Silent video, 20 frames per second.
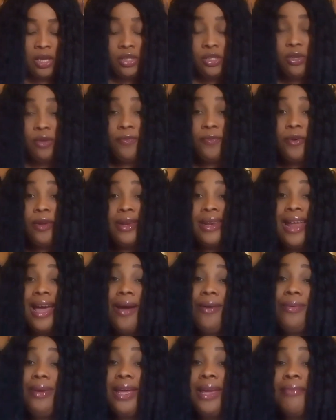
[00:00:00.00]
So for
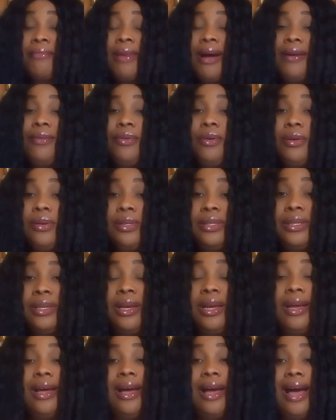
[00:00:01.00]
now, Emmarose
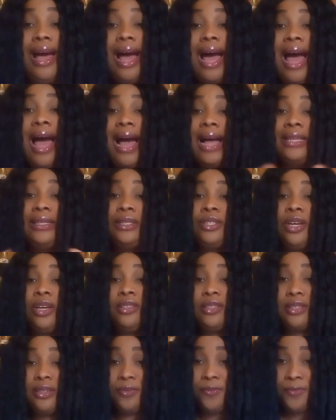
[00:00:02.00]
are
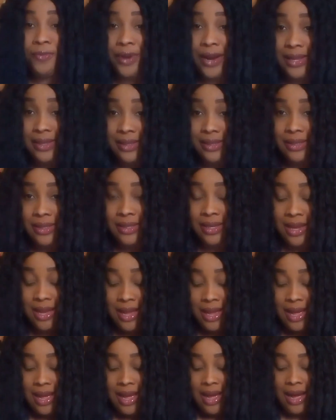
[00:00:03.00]
just friends.
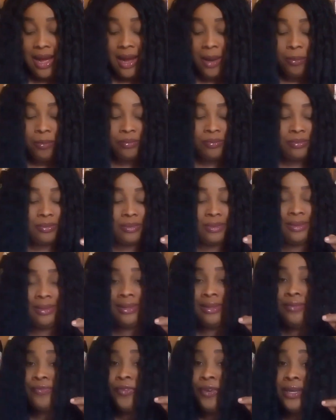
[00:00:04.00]

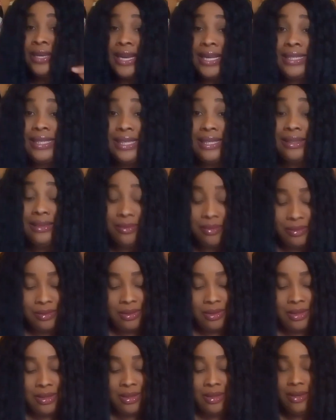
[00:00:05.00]
For dating,
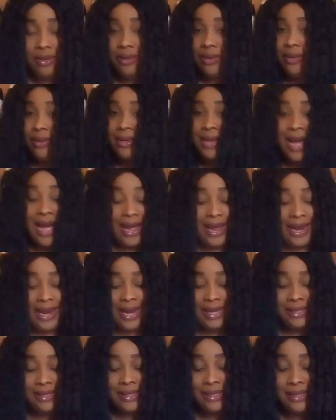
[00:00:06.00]
their
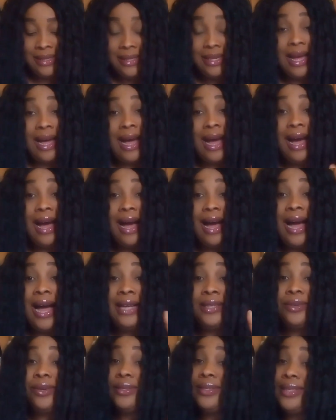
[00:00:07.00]
energies
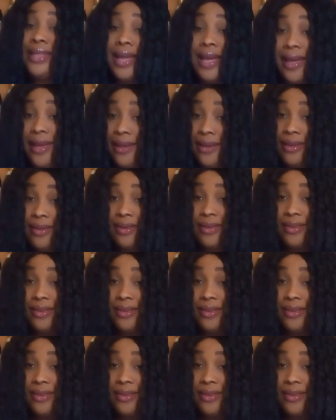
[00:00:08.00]
are just there.